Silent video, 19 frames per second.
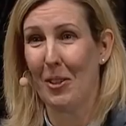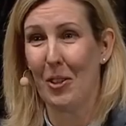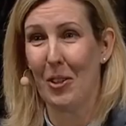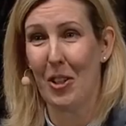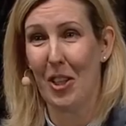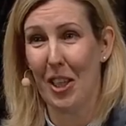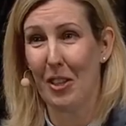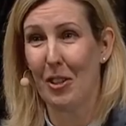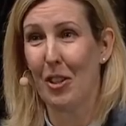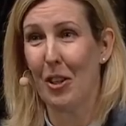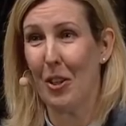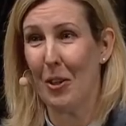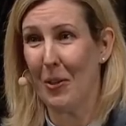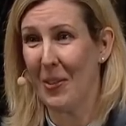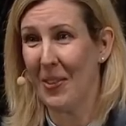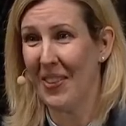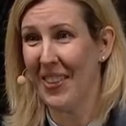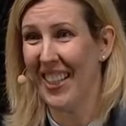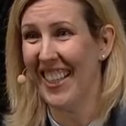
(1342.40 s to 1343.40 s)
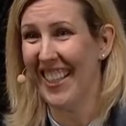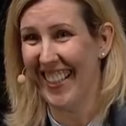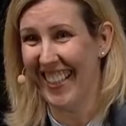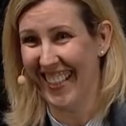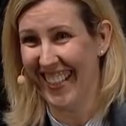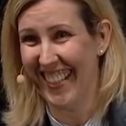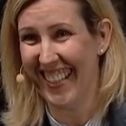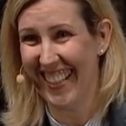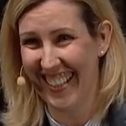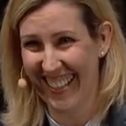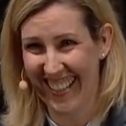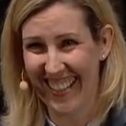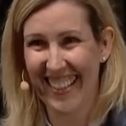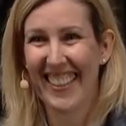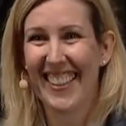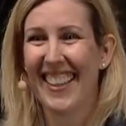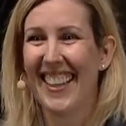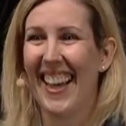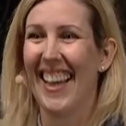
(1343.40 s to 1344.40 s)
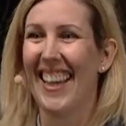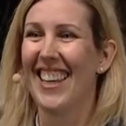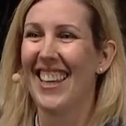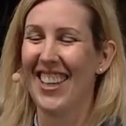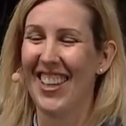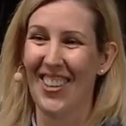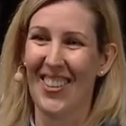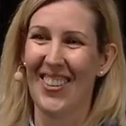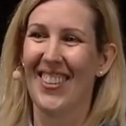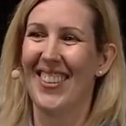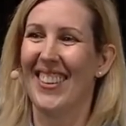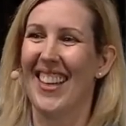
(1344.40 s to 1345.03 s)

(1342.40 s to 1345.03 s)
Bring on year two. Thank you.